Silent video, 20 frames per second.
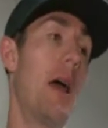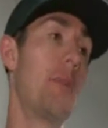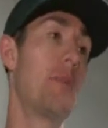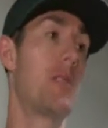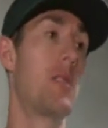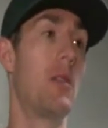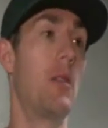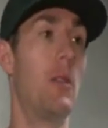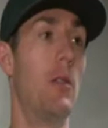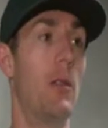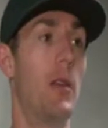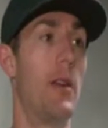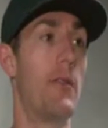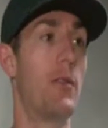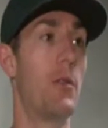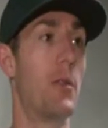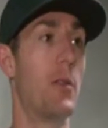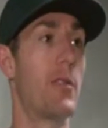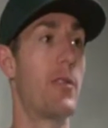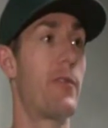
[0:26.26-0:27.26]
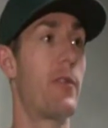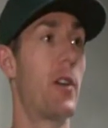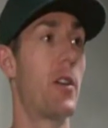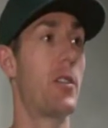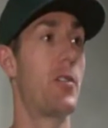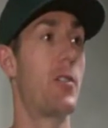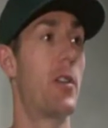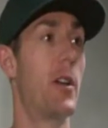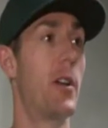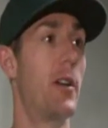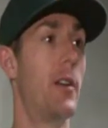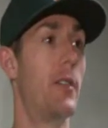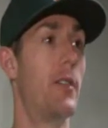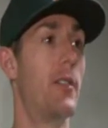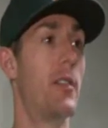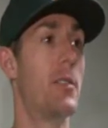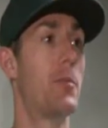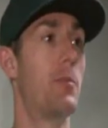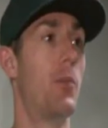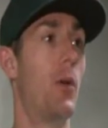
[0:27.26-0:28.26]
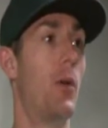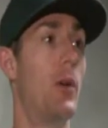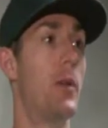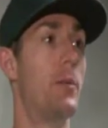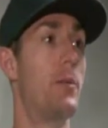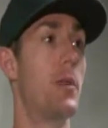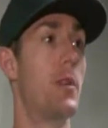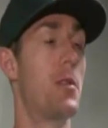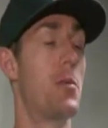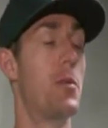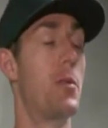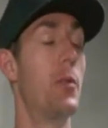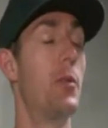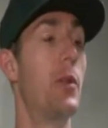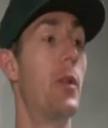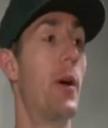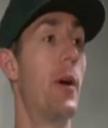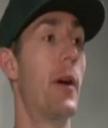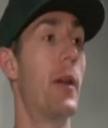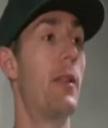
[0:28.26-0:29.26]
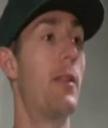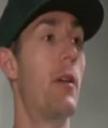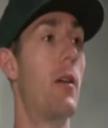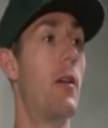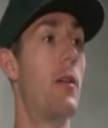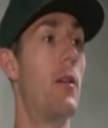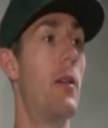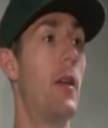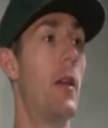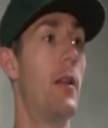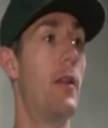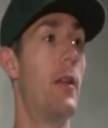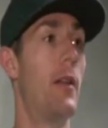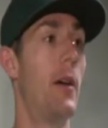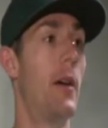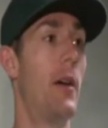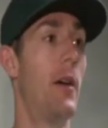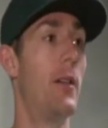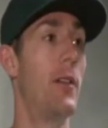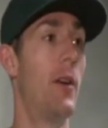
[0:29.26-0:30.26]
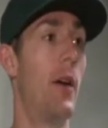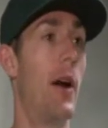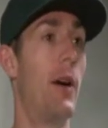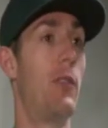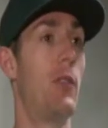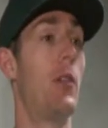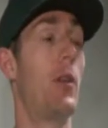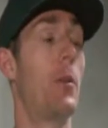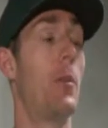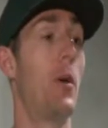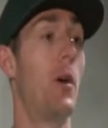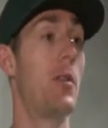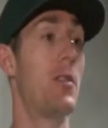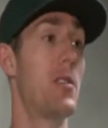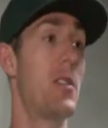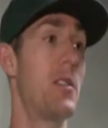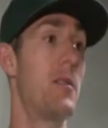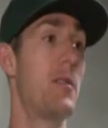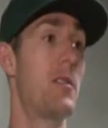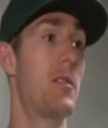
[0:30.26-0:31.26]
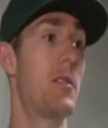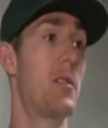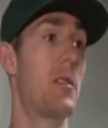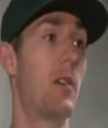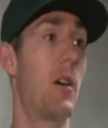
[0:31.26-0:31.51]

Absolutely. Everyone's frustrated at this point because we do go out there and you know, have a lot of positives.